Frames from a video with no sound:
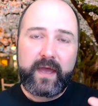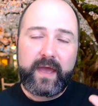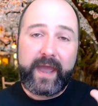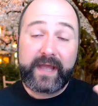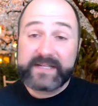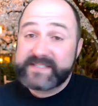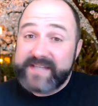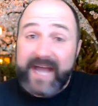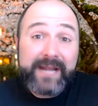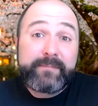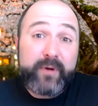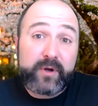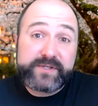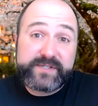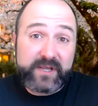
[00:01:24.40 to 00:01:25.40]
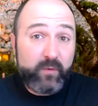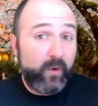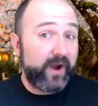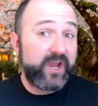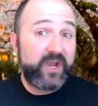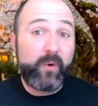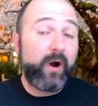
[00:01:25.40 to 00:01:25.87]
and signposting
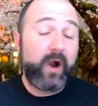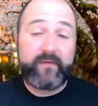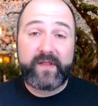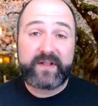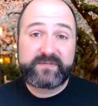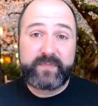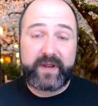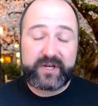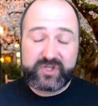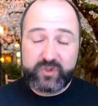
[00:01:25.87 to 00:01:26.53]
where you are in that speech.